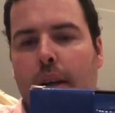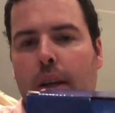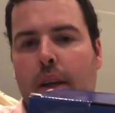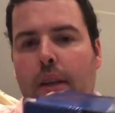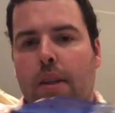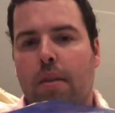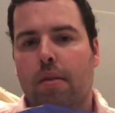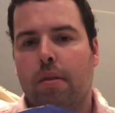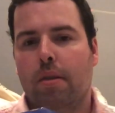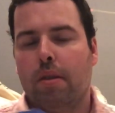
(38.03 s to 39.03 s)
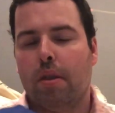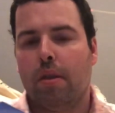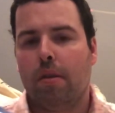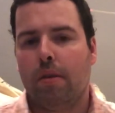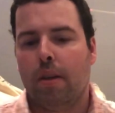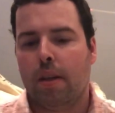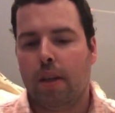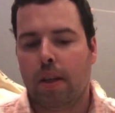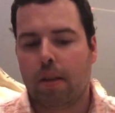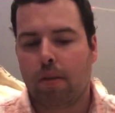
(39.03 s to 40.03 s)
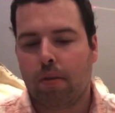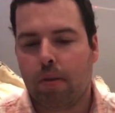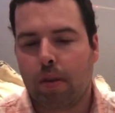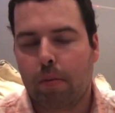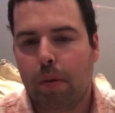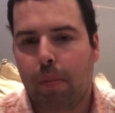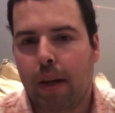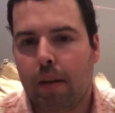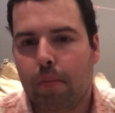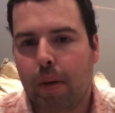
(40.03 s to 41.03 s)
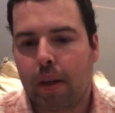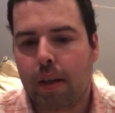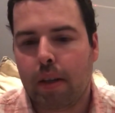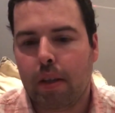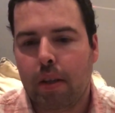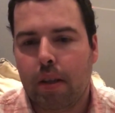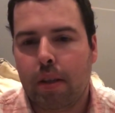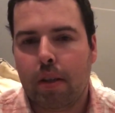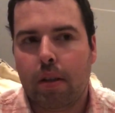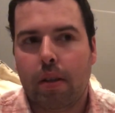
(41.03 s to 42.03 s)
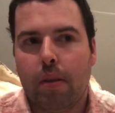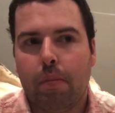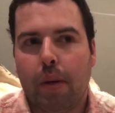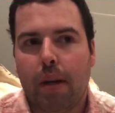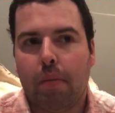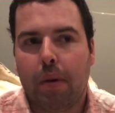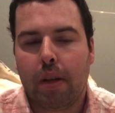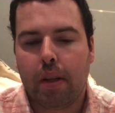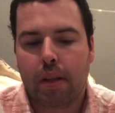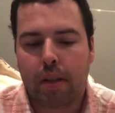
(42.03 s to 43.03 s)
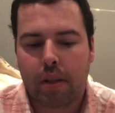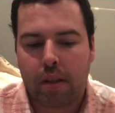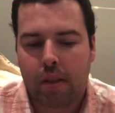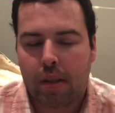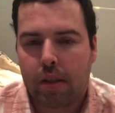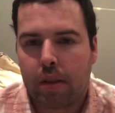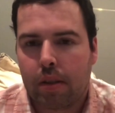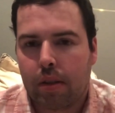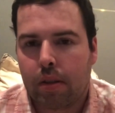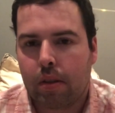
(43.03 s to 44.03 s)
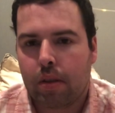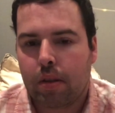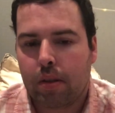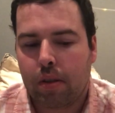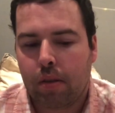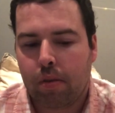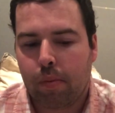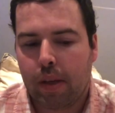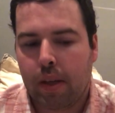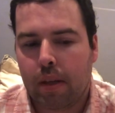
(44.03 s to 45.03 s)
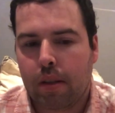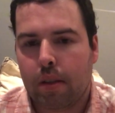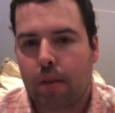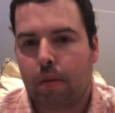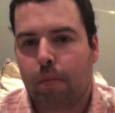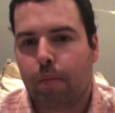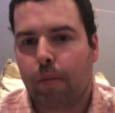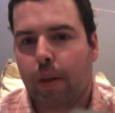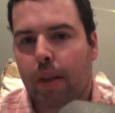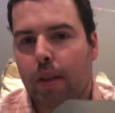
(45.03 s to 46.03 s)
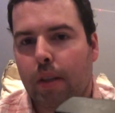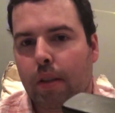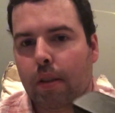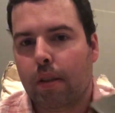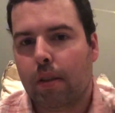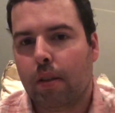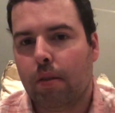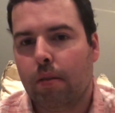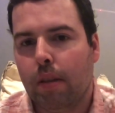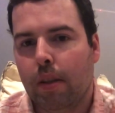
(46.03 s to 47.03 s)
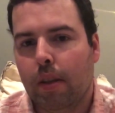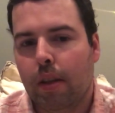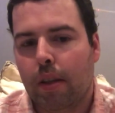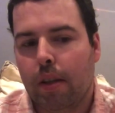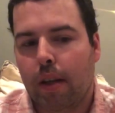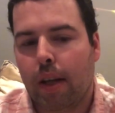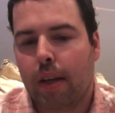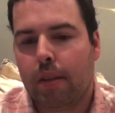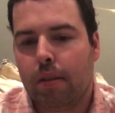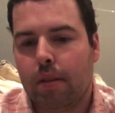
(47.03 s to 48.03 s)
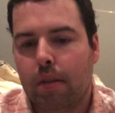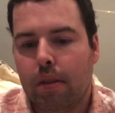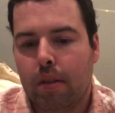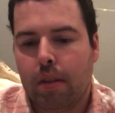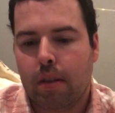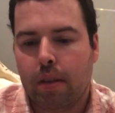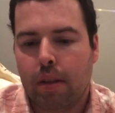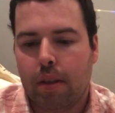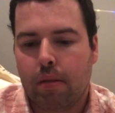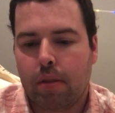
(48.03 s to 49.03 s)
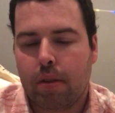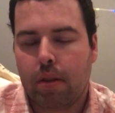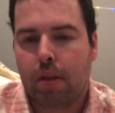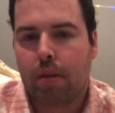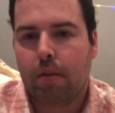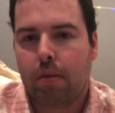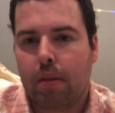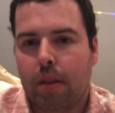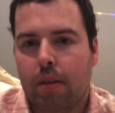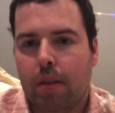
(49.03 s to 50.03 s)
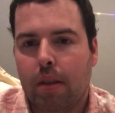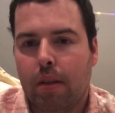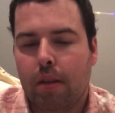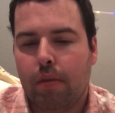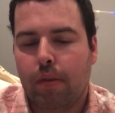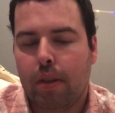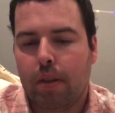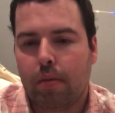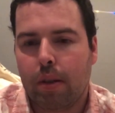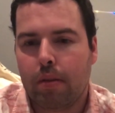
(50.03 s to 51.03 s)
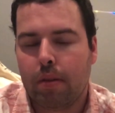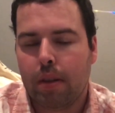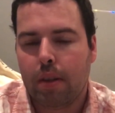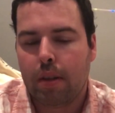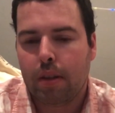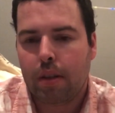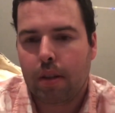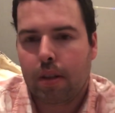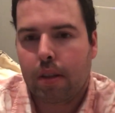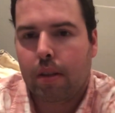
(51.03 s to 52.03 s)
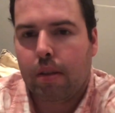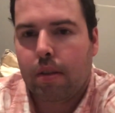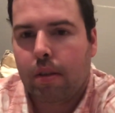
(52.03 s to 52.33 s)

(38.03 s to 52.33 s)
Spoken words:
And then I'm going to show you it also can be powered by a USB brick, you know, and I'm going to show you inside of the fridge as well. It's,